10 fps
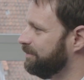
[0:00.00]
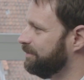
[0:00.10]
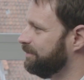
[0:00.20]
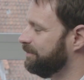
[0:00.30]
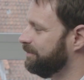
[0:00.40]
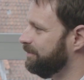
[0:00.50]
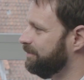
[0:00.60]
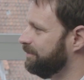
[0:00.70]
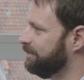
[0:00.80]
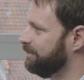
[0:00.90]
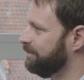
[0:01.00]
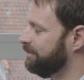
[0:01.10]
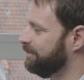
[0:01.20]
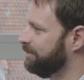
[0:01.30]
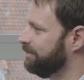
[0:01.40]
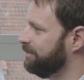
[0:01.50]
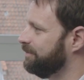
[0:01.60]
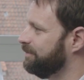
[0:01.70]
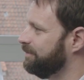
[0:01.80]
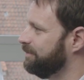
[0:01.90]

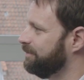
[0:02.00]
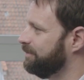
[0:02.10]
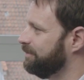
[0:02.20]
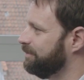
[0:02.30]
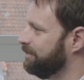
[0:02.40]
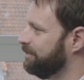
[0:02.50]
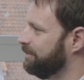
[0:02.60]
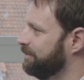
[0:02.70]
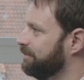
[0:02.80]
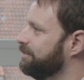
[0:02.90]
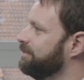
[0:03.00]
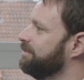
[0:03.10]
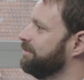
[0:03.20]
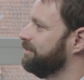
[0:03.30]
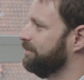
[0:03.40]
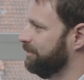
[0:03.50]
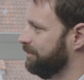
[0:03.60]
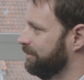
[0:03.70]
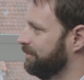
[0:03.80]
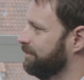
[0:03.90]

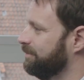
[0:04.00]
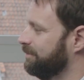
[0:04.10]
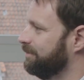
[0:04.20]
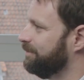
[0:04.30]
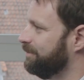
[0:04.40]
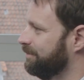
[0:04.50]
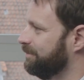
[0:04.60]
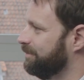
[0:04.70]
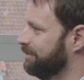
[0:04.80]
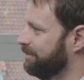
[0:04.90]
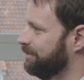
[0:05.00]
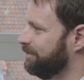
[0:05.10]
This person isn't speaking.